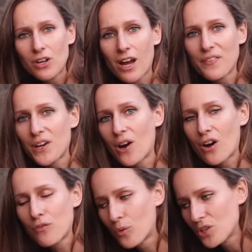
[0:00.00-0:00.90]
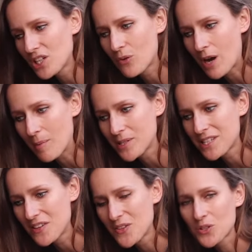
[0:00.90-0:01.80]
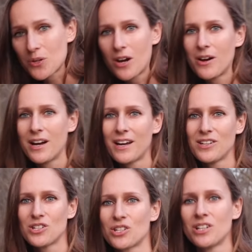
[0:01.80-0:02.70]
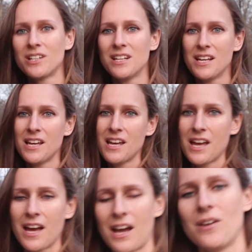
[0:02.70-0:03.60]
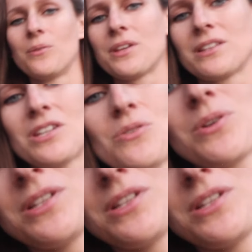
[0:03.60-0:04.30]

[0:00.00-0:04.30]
or not, there are 14 rabbits in this grow out hutch. I don't think that you